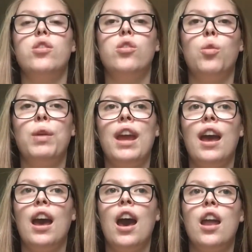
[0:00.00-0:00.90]
So we
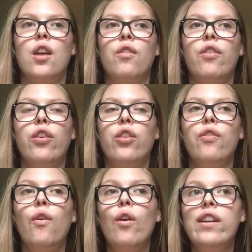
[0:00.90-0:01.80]
had
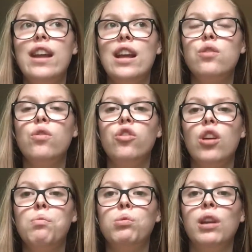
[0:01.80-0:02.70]
4 natural jumps.